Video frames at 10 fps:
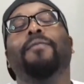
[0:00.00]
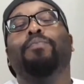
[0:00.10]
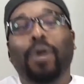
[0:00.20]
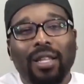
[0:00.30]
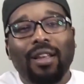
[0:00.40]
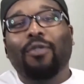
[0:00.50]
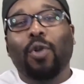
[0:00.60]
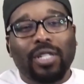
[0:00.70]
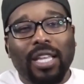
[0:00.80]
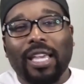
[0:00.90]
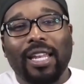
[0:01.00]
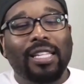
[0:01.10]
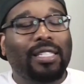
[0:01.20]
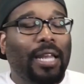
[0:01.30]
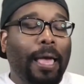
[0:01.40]
But of course, they get
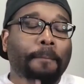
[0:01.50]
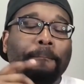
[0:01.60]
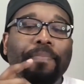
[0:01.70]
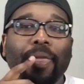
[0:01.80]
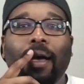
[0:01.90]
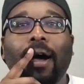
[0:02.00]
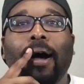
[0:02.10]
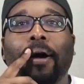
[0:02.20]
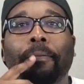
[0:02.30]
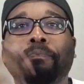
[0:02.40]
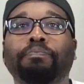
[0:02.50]
into that. Um,